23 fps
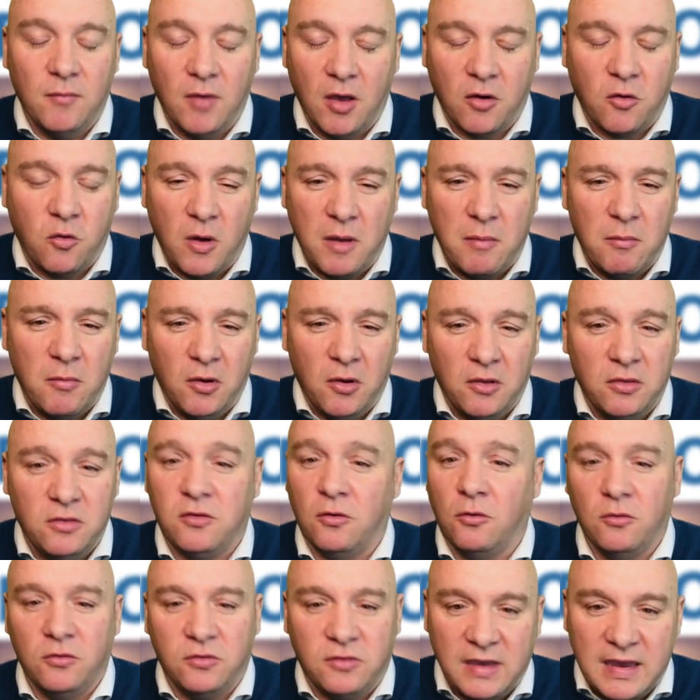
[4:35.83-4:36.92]
equipment
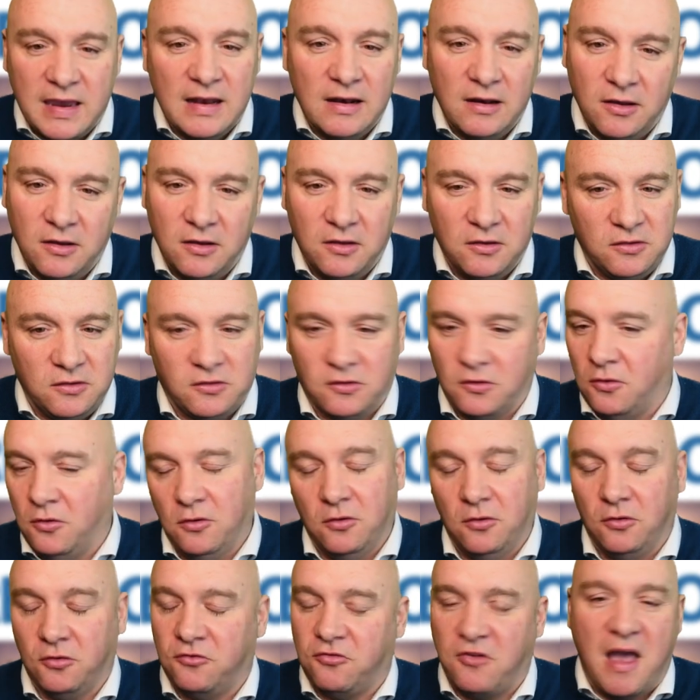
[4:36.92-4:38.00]
or dealers
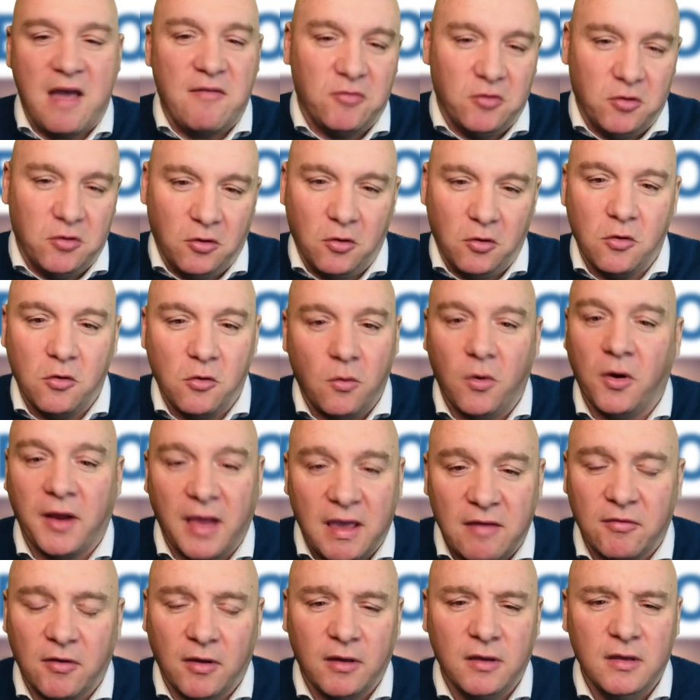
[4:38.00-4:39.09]
or travel or
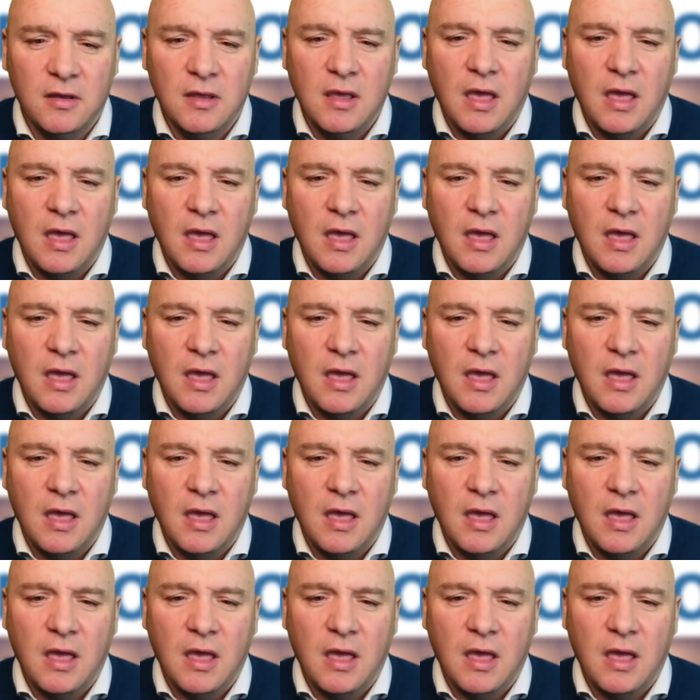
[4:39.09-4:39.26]
whatever.